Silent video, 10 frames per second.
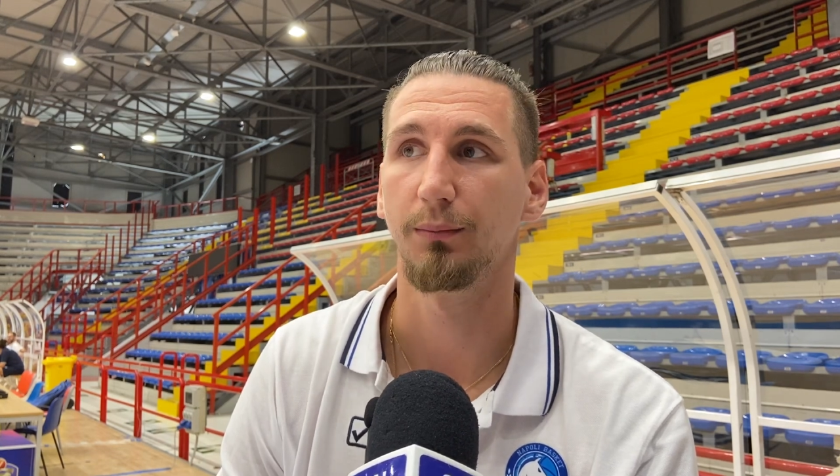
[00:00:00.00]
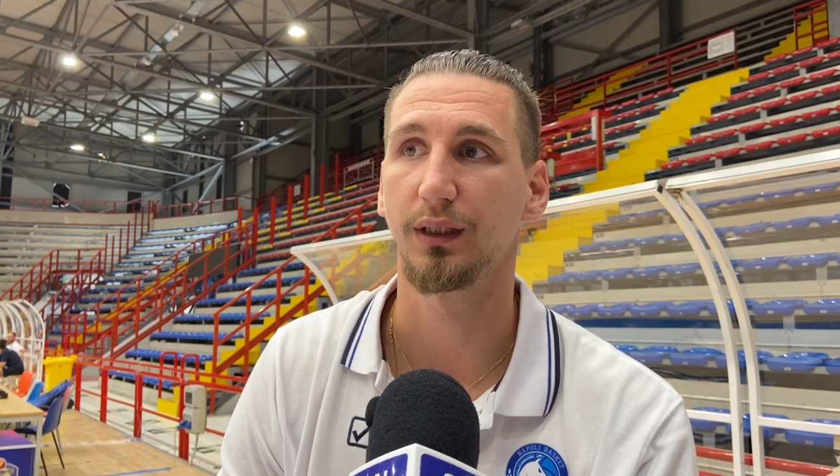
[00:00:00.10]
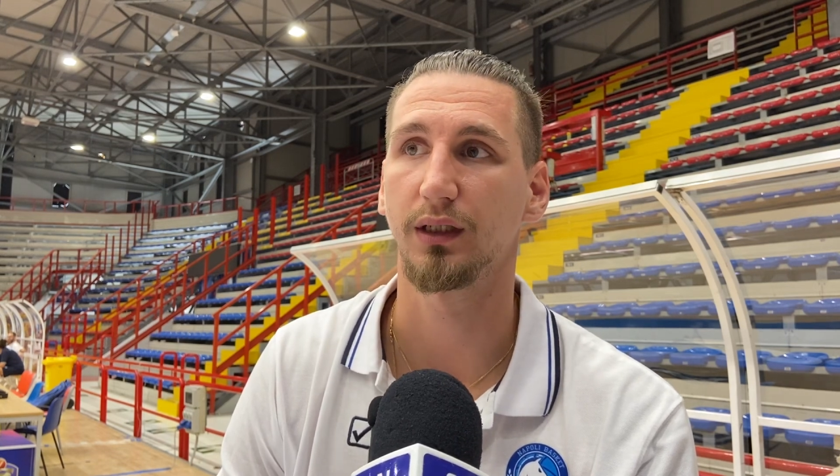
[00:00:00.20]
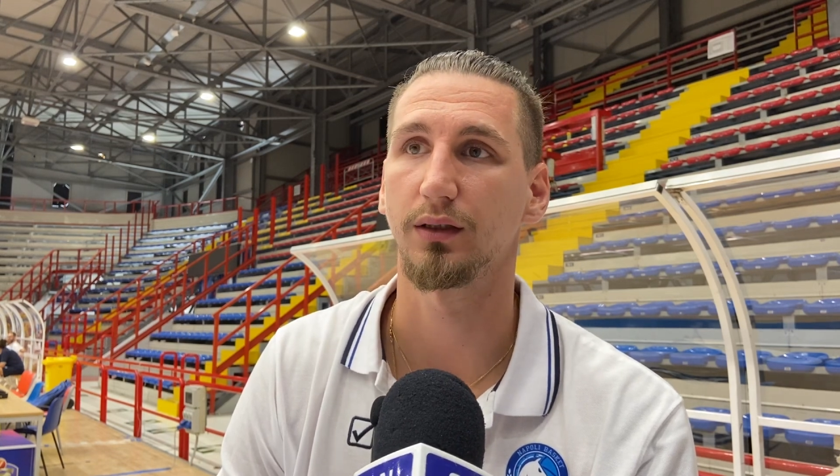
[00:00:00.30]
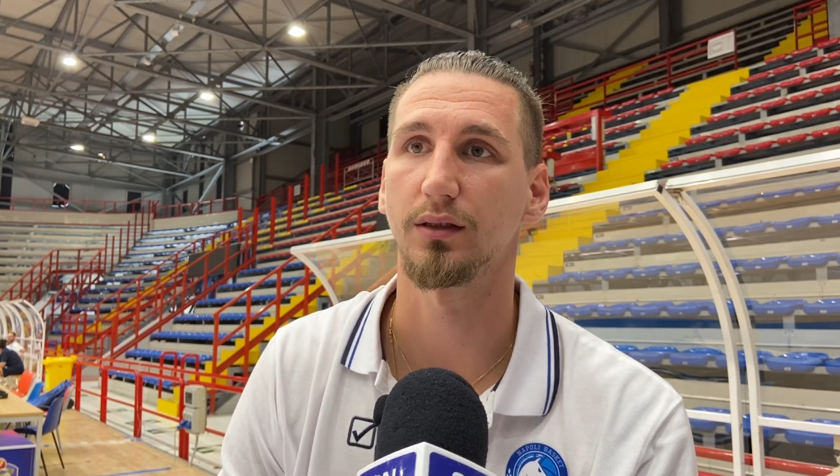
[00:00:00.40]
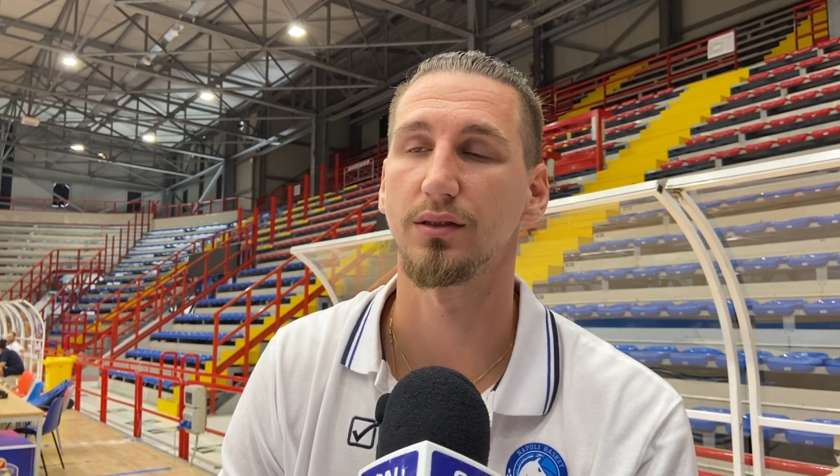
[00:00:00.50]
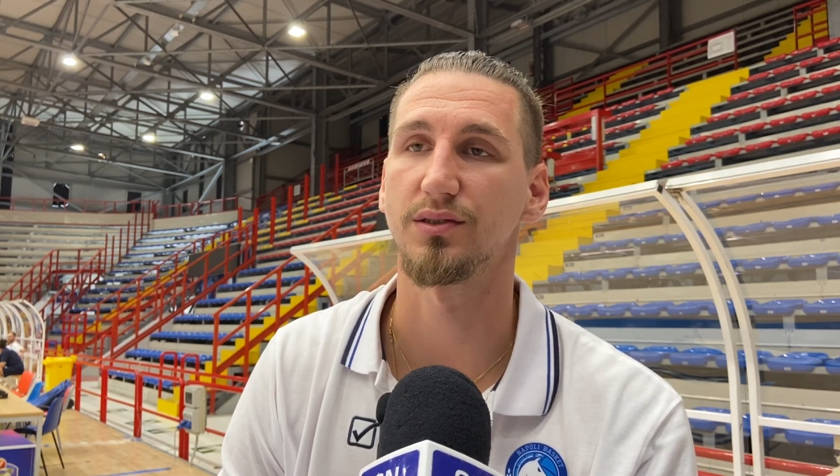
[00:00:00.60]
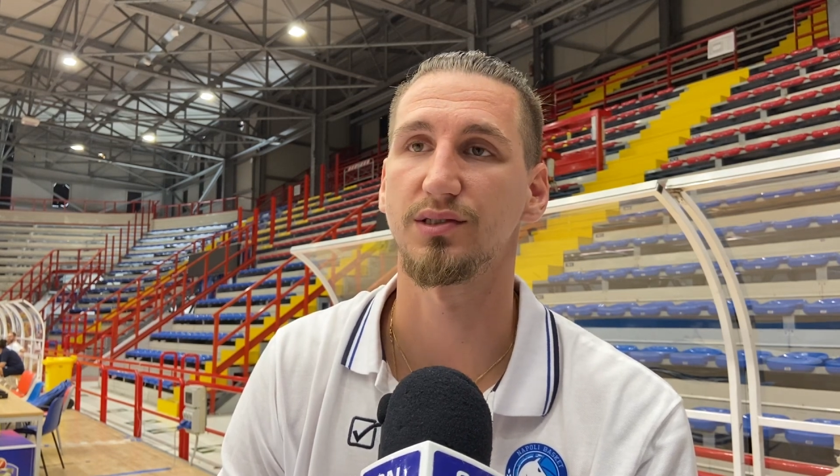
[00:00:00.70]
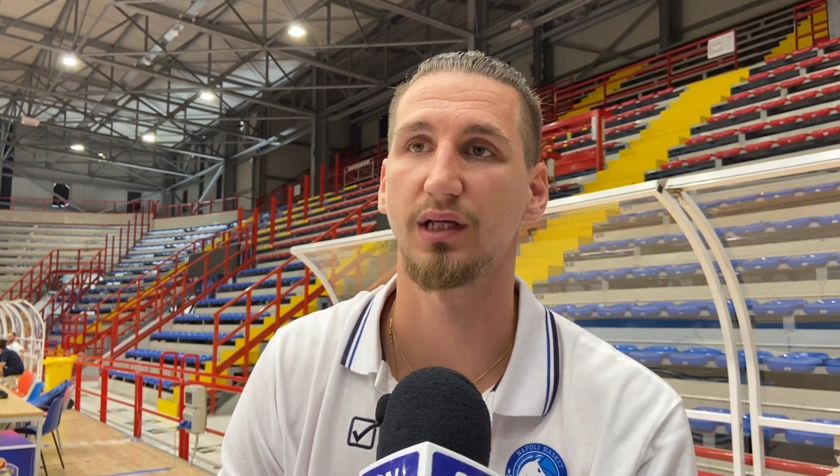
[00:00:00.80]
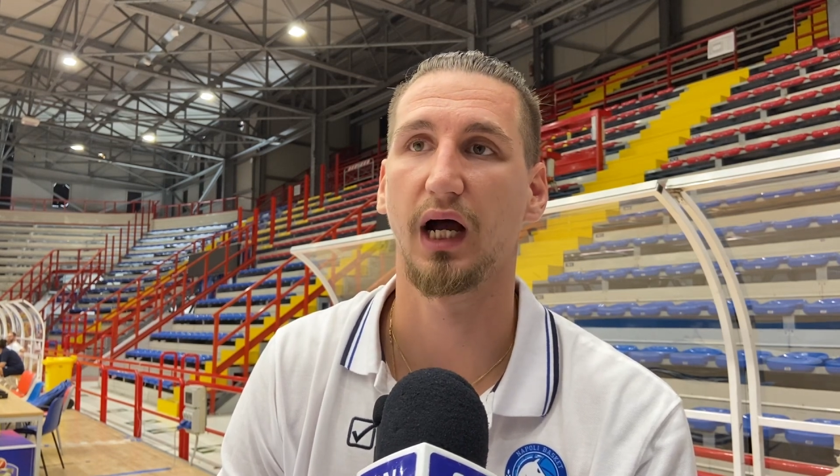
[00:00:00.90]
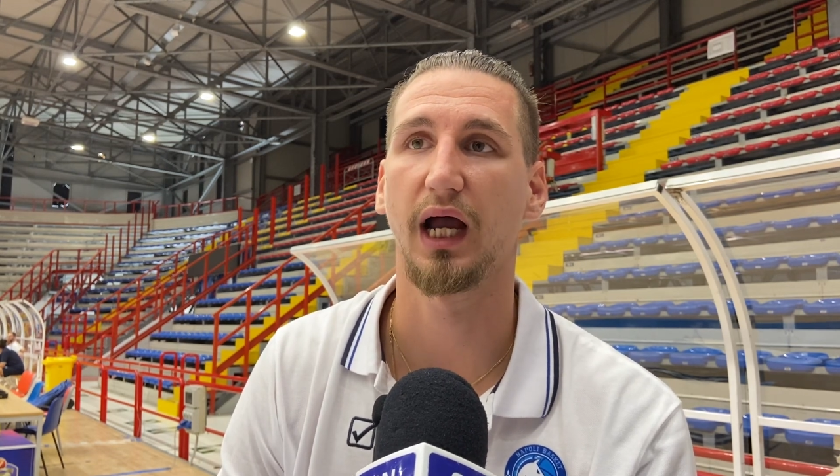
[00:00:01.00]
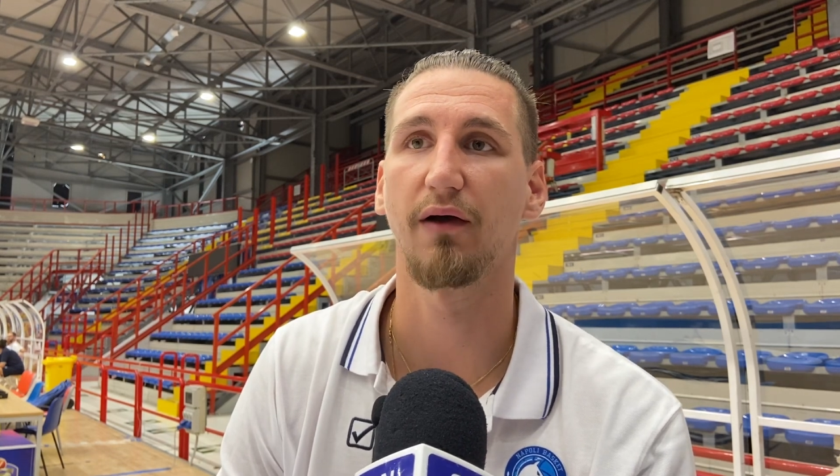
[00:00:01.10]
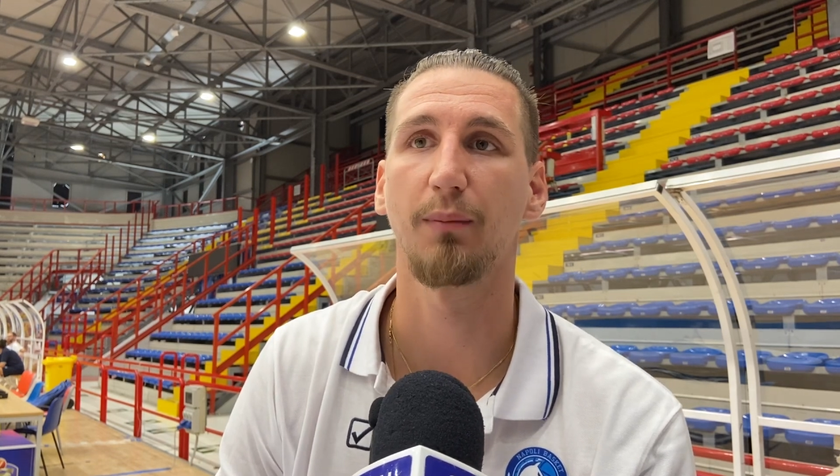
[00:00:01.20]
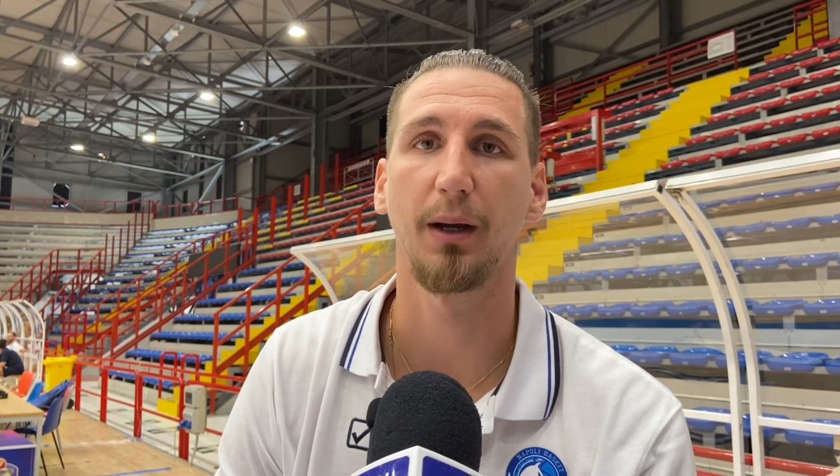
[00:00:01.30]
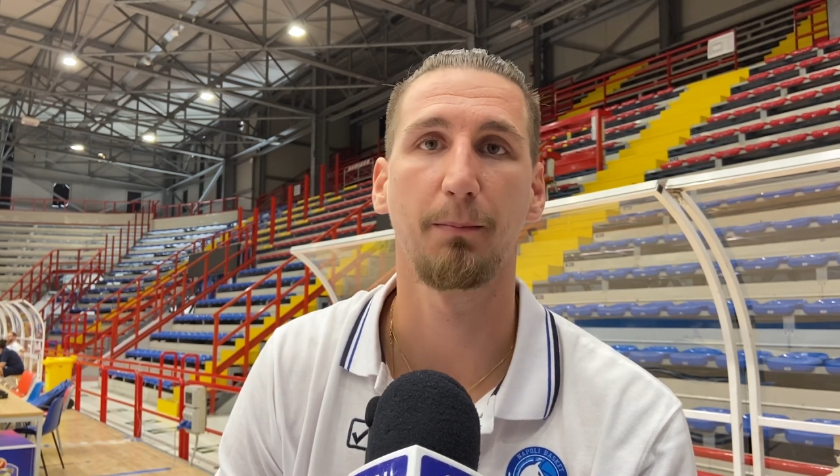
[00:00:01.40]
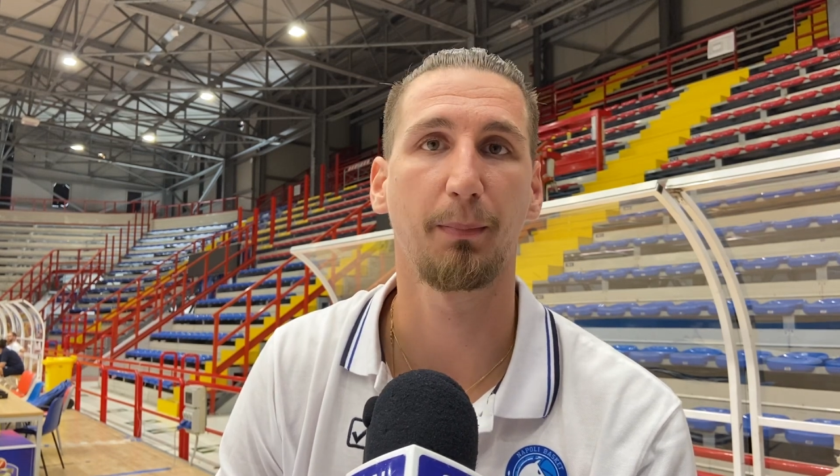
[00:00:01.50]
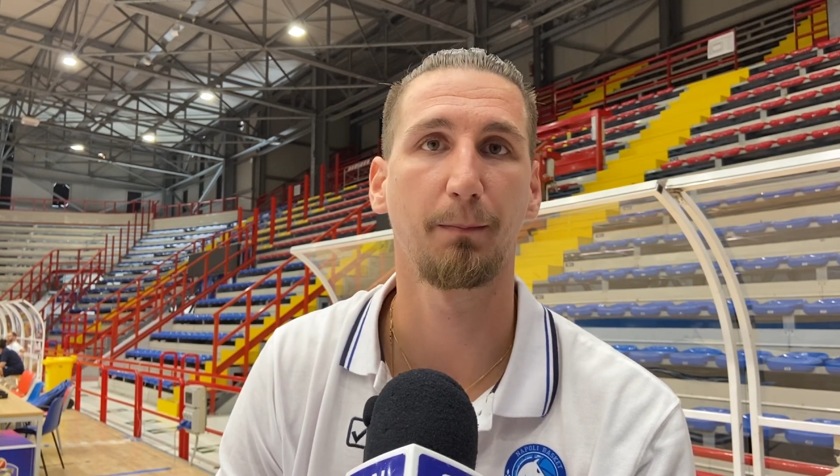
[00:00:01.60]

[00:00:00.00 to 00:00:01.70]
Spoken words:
because I have my